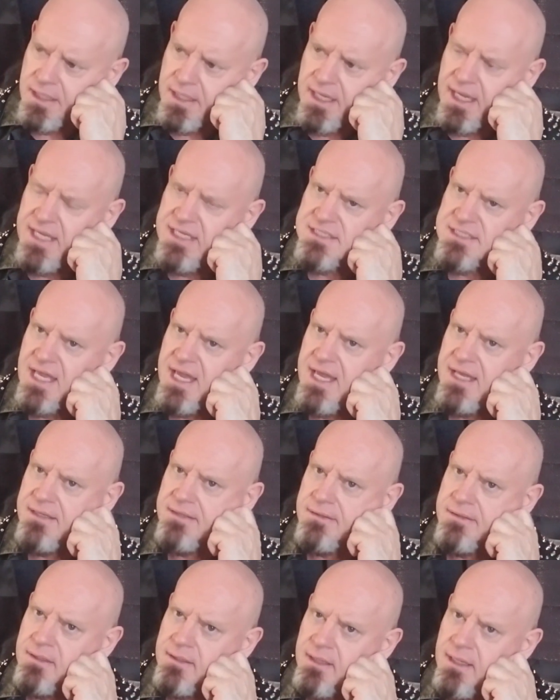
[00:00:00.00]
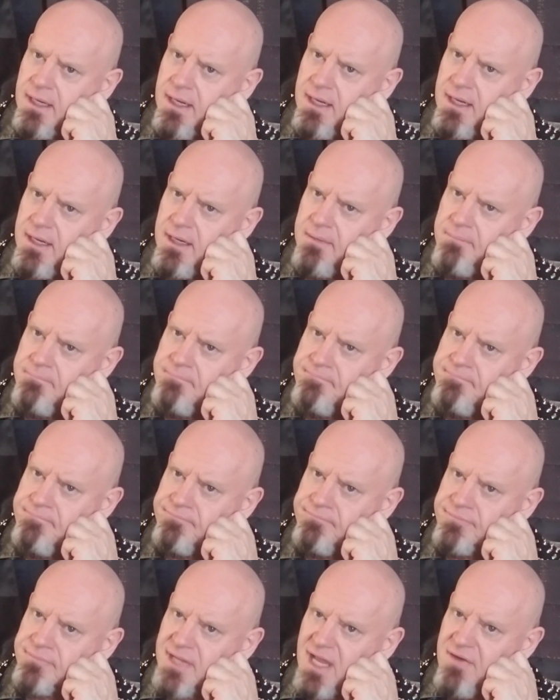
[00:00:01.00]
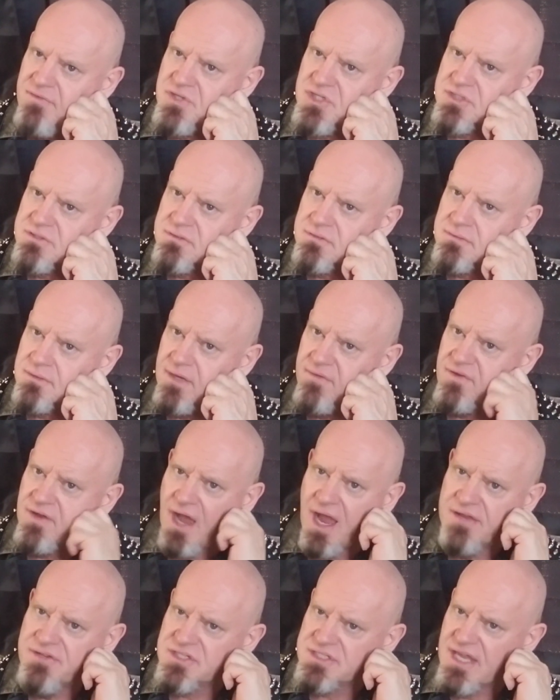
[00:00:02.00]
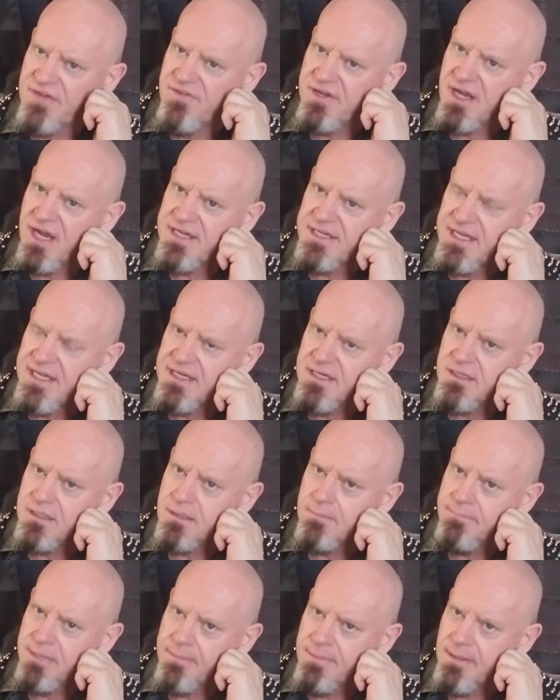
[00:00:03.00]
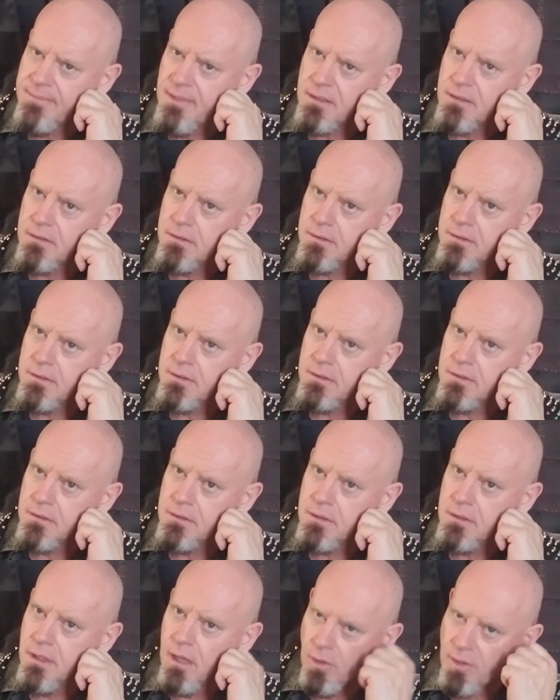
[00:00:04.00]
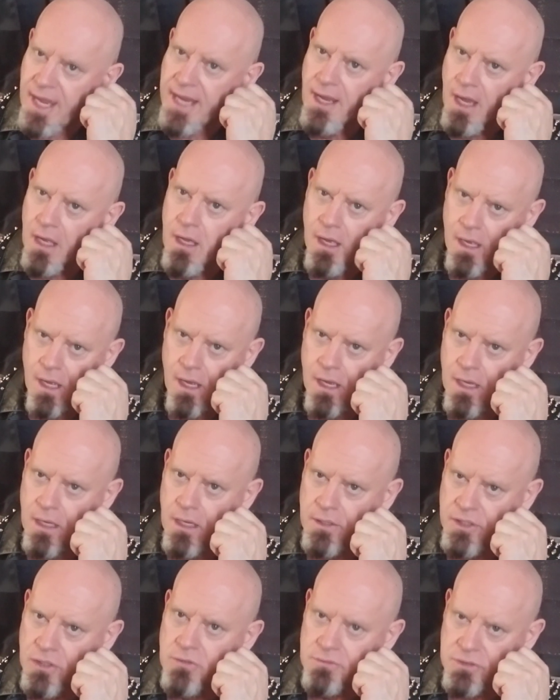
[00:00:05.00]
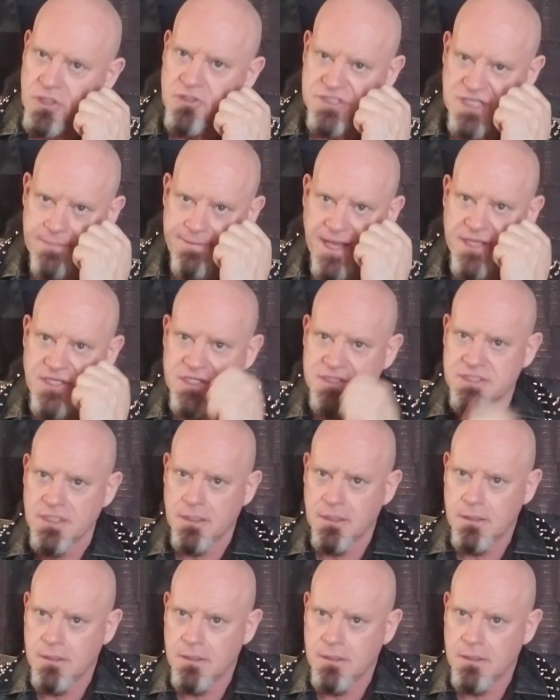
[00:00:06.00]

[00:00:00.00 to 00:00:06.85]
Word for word: Hey Stan, um, I was just I just have an idea. Blah blah. blah. Okay, uh, you'll you'll see the pages.